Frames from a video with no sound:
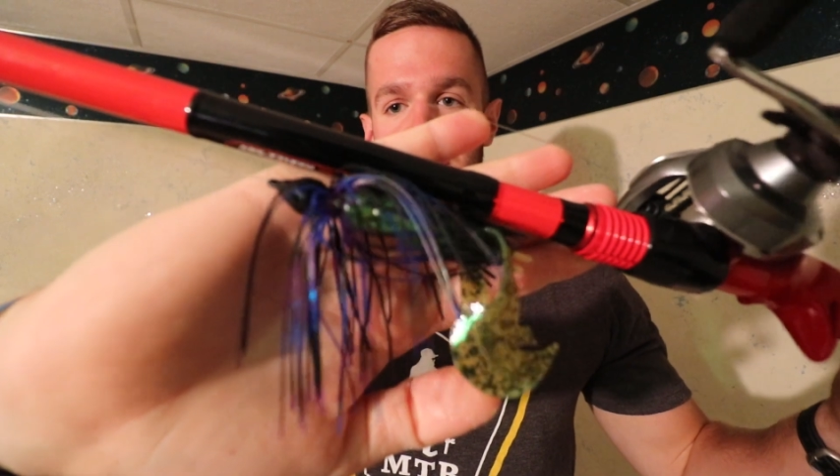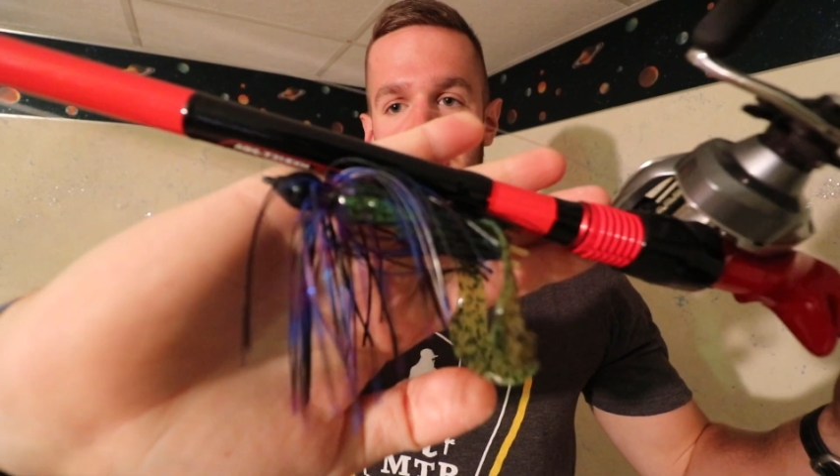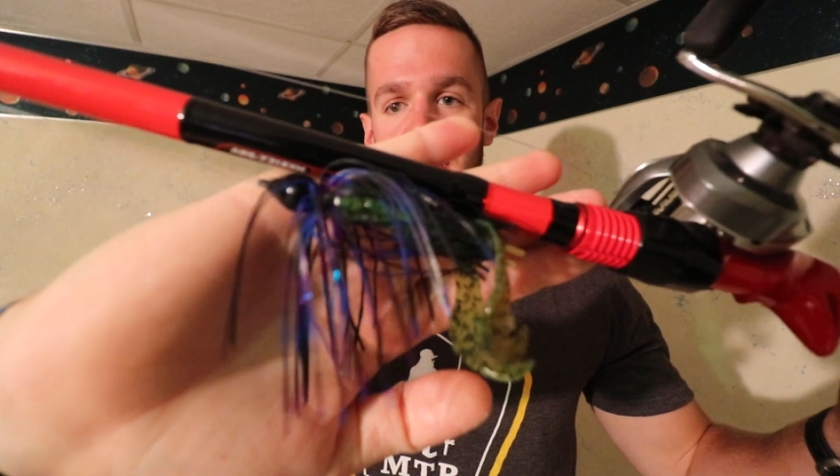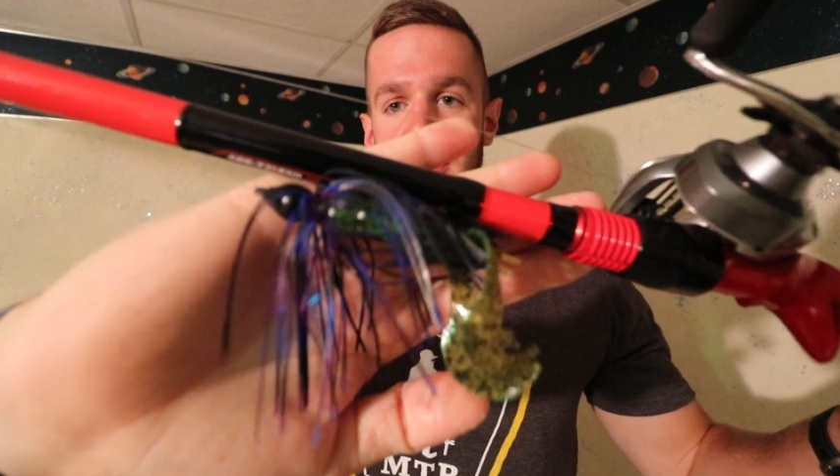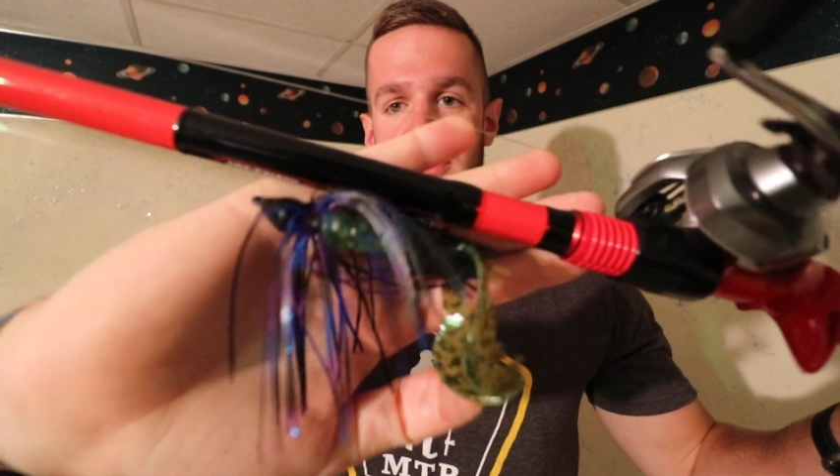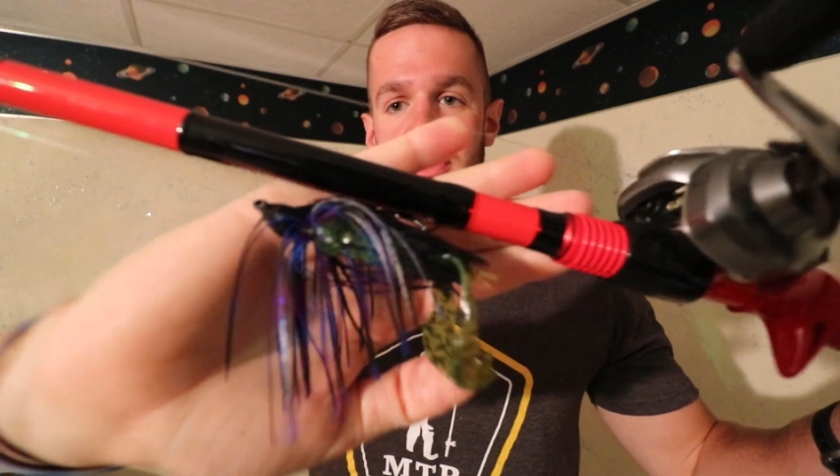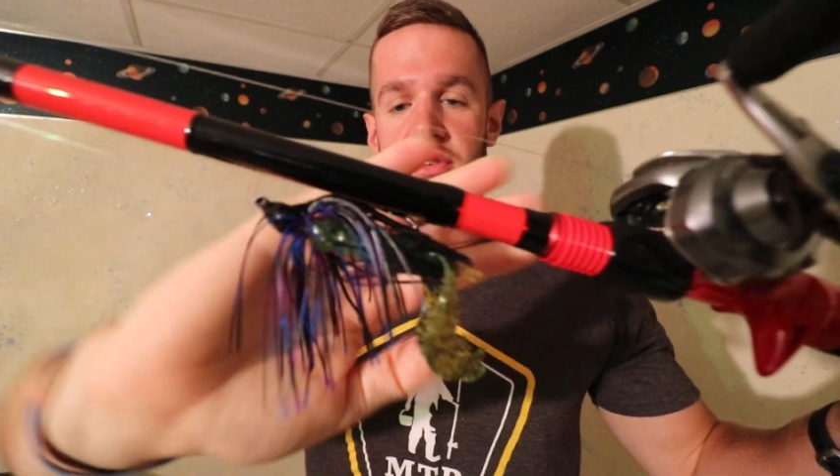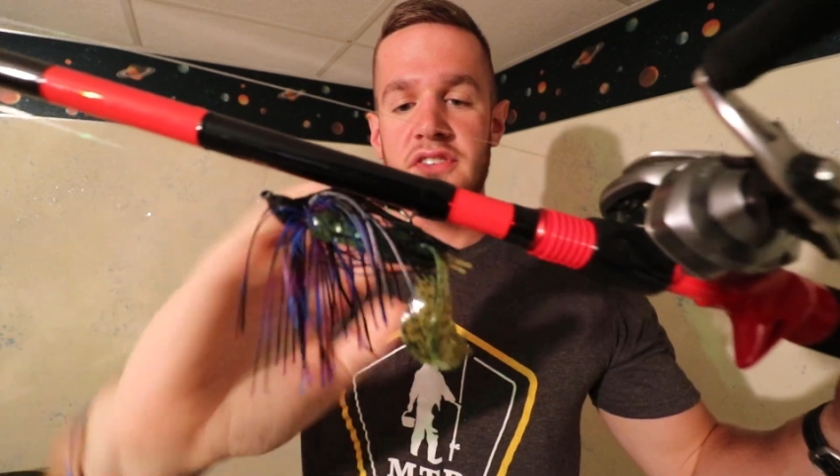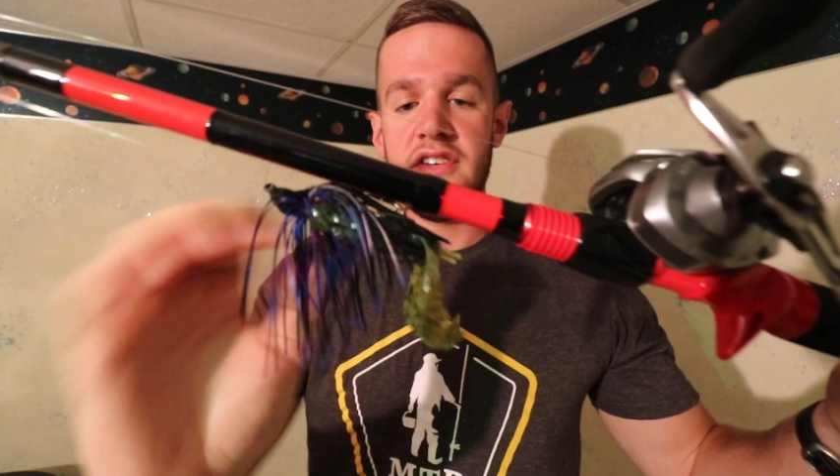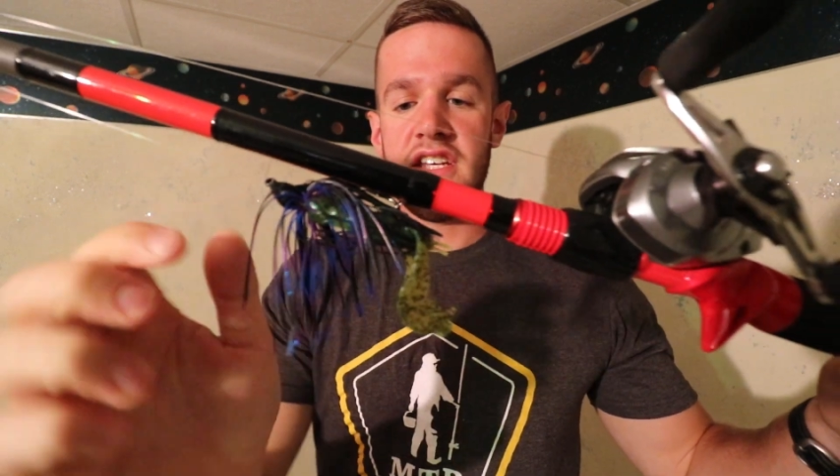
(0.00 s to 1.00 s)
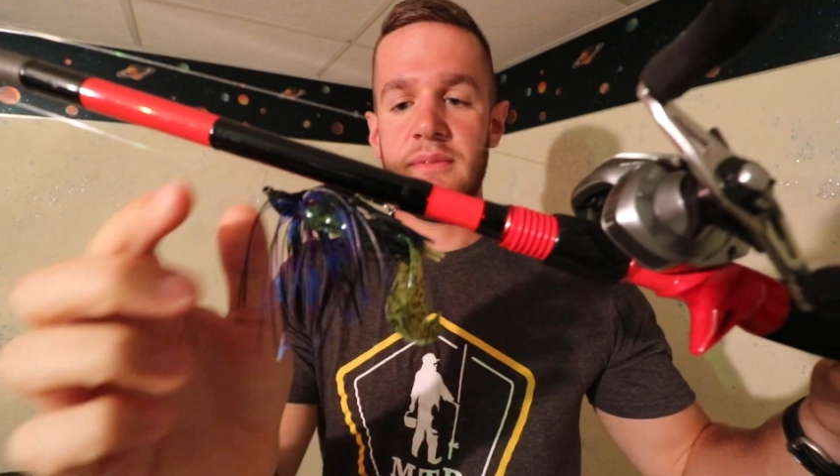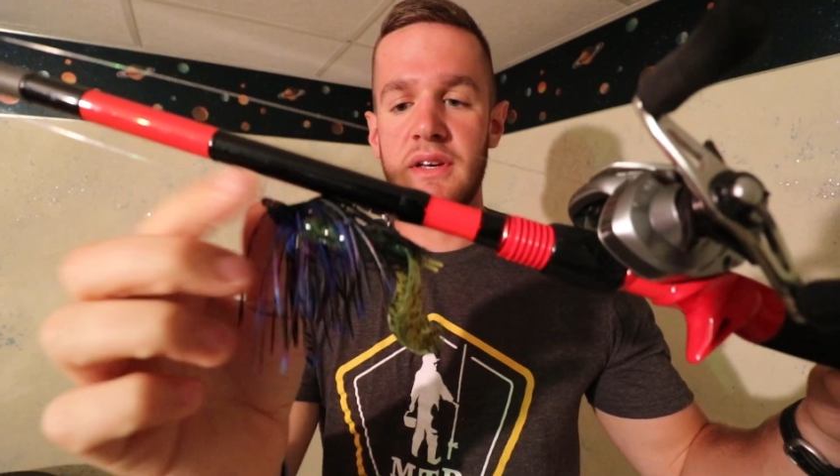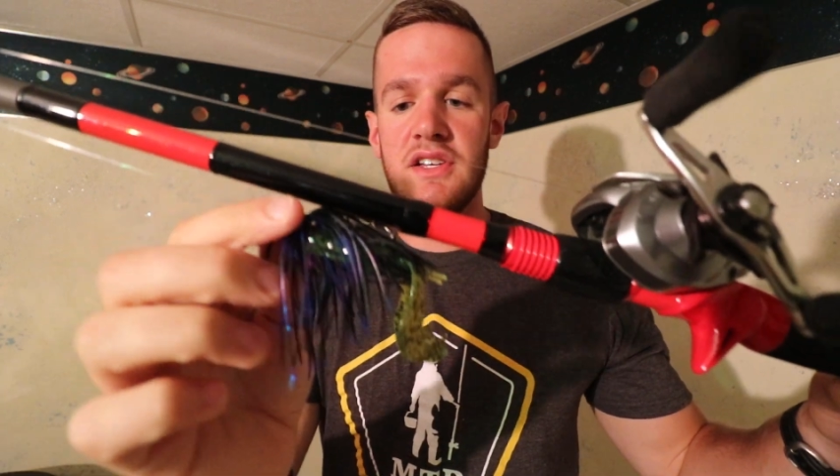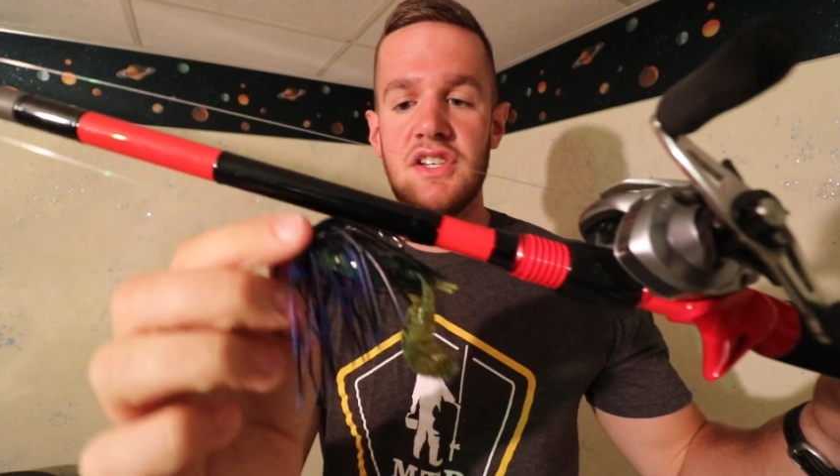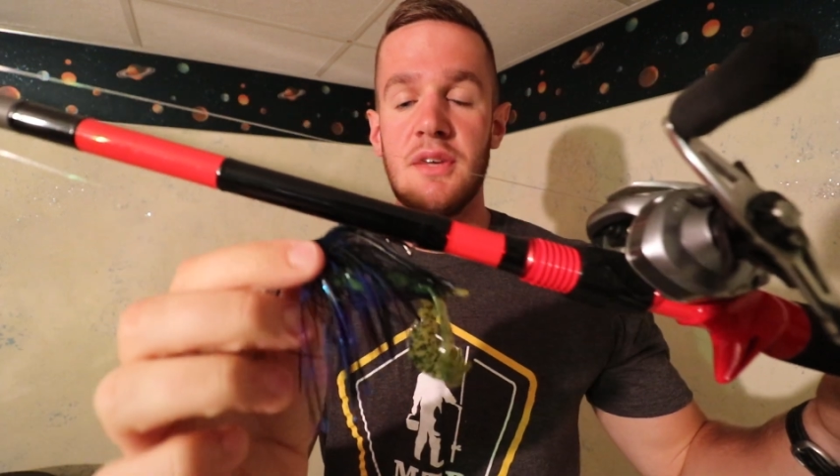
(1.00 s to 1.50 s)
jig. So it's the
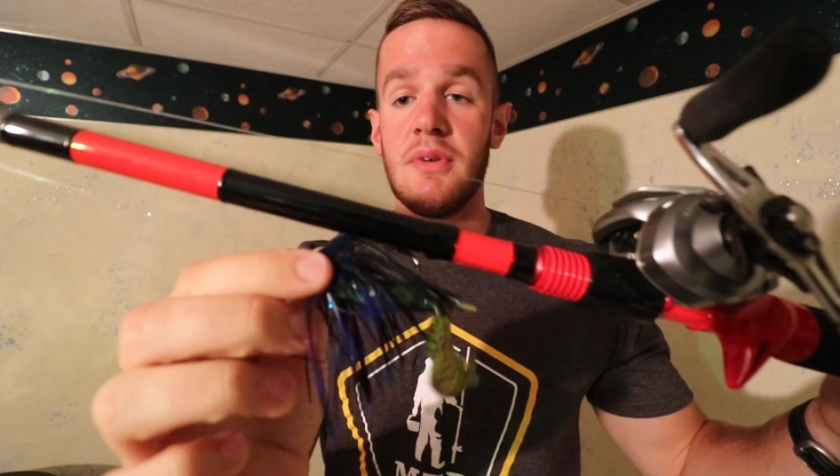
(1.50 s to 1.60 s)
DP jig,